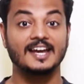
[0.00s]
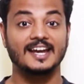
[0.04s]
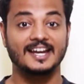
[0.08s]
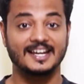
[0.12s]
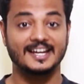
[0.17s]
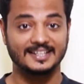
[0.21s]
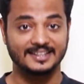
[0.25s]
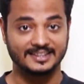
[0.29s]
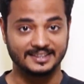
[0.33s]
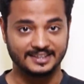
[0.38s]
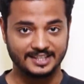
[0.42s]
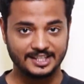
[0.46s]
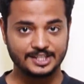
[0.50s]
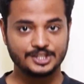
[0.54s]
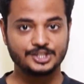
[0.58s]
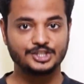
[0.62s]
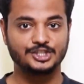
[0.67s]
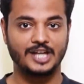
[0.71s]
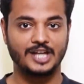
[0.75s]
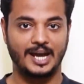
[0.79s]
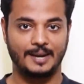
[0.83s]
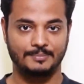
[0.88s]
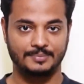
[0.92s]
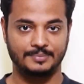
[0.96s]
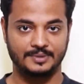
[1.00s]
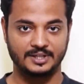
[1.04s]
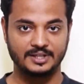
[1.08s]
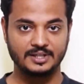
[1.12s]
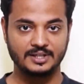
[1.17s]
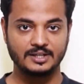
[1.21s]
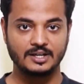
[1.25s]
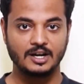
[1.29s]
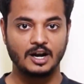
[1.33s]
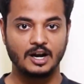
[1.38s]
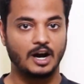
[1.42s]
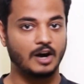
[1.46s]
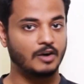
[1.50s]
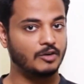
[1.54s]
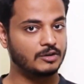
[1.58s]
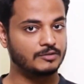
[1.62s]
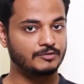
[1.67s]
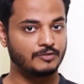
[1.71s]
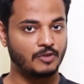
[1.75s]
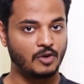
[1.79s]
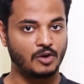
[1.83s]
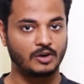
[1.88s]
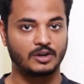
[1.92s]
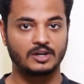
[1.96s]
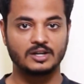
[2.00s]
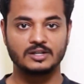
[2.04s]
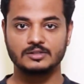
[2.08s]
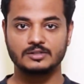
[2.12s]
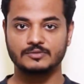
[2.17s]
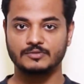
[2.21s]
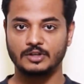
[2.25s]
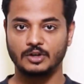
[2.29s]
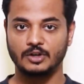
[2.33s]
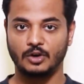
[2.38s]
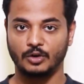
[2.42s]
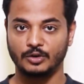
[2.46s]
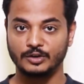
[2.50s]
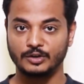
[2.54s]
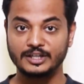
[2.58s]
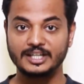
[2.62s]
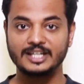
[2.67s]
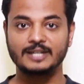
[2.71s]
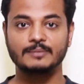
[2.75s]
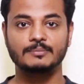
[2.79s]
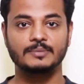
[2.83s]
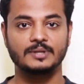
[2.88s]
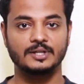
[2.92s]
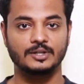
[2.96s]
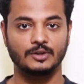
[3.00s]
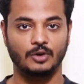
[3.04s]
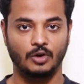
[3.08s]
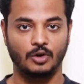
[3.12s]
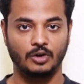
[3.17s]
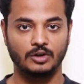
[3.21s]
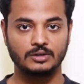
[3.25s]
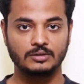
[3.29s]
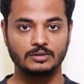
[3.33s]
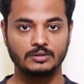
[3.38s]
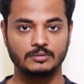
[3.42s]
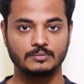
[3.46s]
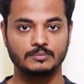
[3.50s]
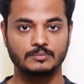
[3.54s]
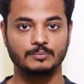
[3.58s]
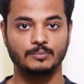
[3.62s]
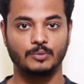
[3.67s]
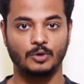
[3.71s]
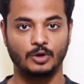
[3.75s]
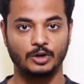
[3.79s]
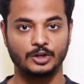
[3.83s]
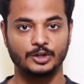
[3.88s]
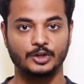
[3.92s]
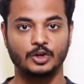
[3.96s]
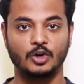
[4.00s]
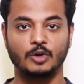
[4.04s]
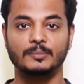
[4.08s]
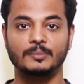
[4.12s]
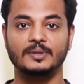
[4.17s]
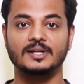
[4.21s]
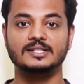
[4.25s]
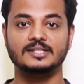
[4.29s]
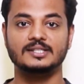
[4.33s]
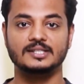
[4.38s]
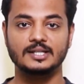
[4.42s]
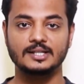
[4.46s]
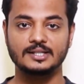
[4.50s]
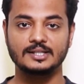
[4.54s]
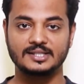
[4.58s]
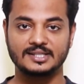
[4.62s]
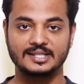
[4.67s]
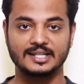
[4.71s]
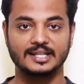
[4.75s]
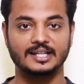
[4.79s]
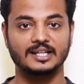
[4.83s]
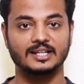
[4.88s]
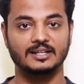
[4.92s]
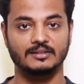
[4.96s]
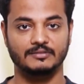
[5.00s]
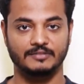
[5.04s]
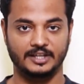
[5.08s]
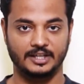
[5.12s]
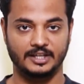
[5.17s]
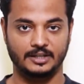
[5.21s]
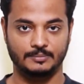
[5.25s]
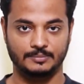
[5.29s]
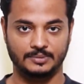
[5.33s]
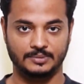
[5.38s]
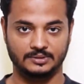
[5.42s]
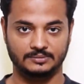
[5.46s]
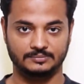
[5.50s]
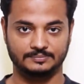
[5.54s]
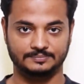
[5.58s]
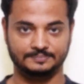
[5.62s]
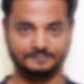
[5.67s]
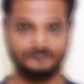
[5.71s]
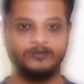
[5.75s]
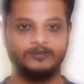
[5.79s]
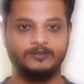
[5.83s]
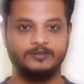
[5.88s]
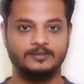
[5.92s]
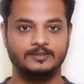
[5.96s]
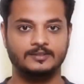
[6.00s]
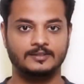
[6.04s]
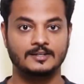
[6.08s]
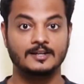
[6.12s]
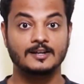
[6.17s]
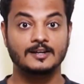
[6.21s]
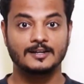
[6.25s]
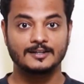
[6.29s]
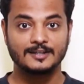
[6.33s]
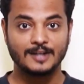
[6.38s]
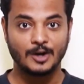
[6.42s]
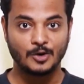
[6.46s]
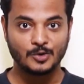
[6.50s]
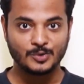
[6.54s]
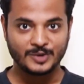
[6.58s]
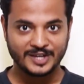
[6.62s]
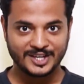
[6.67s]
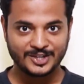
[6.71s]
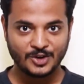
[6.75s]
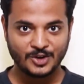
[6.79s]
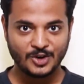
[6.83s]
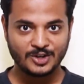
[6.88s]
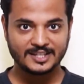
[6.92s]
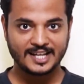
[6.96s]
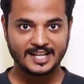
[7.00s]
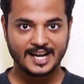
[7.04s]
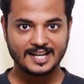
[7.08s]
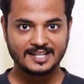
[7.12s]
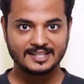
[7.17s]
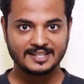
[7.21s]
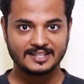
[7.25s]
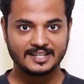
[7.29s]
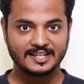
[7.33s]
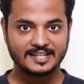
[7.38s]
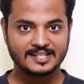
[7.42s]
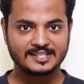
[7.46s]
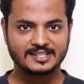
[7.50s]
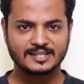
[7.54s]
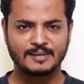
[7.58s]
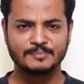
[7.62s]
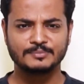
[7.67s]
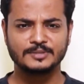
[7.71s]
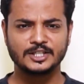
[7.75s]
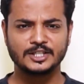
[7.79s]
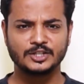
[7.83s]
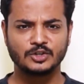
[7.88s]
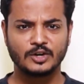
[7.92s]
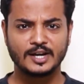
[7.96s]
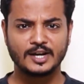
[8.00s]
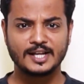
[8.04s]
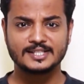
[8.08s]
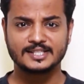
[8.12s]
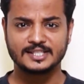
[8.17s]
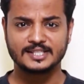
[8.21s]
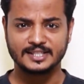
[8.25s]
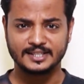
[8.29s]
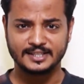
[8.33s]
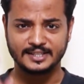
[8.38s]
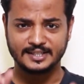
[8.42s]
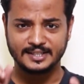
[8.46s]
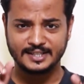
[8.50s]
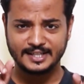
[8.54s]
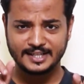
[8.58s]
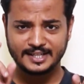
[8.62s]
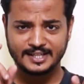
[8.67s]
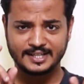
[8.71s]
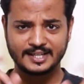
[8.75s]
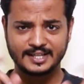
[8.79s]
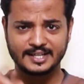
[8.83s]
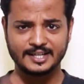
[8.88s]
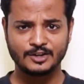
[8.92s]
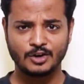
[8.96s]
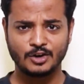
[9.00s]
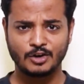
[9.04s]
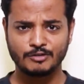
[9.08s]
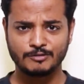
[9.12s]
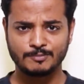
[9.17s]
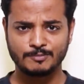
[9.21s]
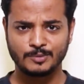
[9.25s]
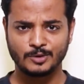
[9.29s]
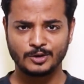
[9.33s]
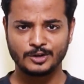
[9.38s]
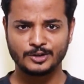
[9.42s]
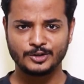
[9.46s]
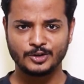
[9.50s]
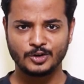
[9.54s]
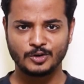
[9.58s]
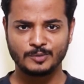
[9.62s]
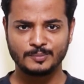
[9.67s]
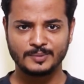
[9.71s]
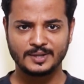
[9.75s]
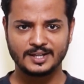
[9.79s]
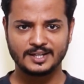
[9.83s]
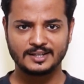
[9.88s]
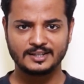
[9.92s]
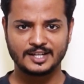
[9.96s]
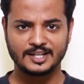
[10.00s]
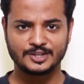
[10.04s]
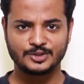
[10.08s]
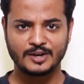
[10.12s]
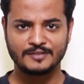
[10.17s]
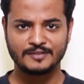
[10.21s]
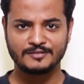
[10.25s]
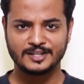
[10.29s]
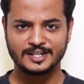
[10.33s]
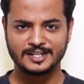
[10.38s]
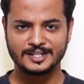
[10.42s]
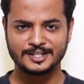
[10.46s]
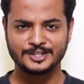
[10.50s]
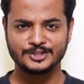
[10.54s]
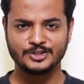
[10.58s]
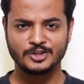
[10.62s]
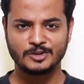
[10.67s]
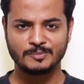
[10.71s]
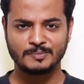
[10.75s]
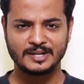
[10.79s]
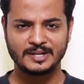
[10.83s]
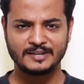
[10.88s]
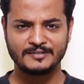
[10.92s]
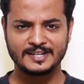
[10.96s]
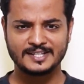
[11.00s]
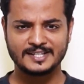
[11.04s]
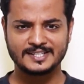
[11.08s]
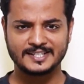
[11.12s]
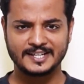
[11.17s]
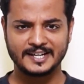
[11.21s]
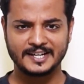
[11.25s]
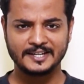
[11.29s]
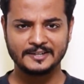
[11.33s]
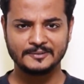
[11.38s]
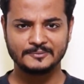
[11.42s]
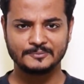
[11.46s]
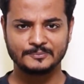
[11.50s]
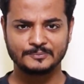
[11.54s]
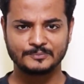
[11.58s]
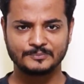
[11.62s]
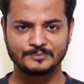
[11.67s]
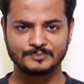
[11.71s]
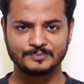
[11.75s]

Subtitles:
In this chapter, our focus will only be on polynomials in single variable. Now recall that there is something known as degree of polynomial that you have learned in your previous grade.